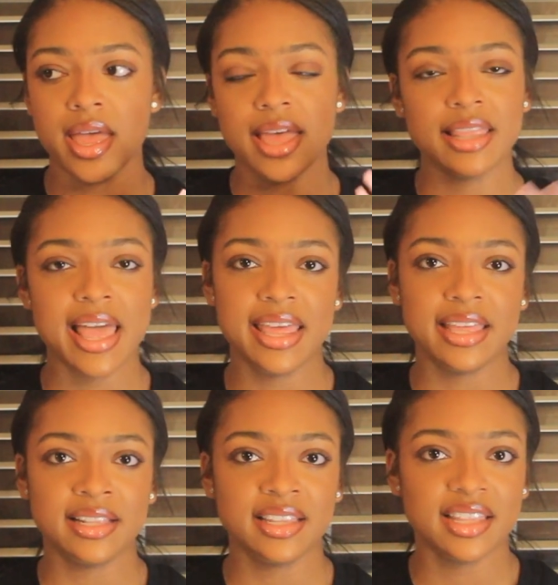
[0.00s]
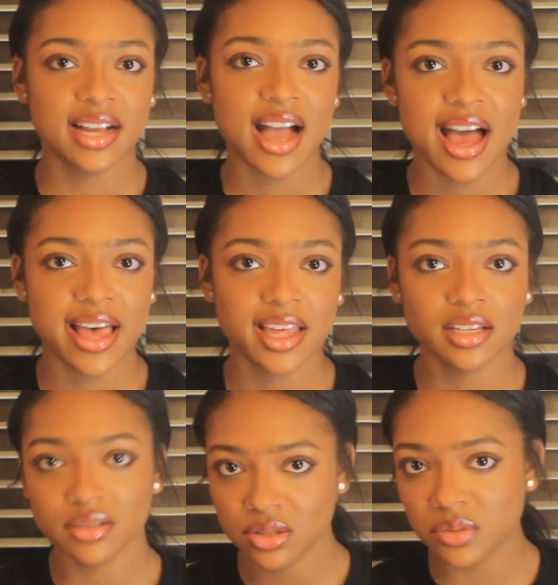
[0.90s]
and letting the guy
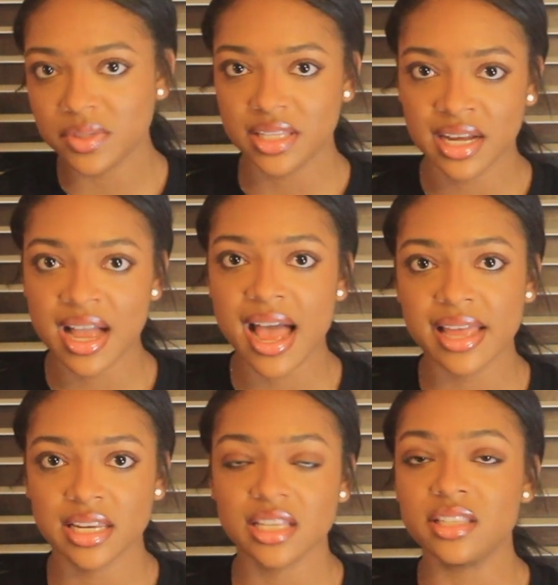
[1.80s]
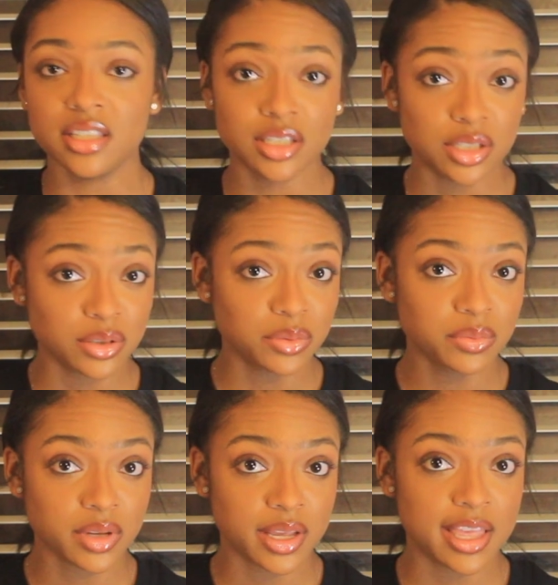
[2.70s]
do what the guy needs to do
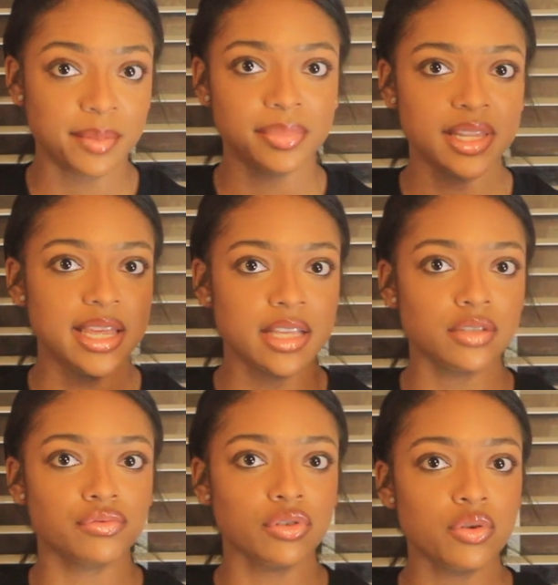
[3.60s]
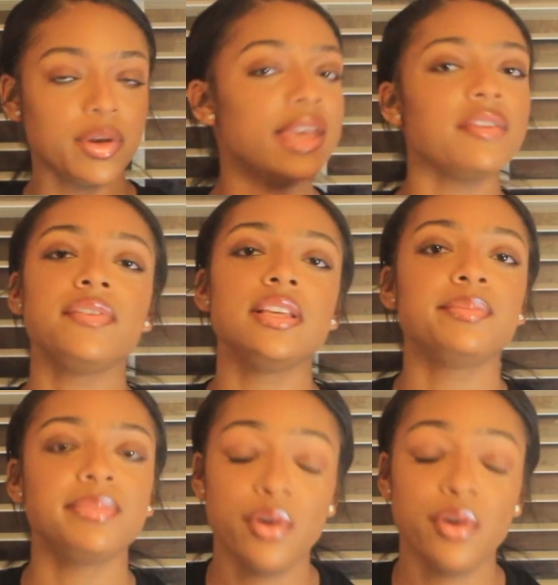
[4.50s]
and play his role if he's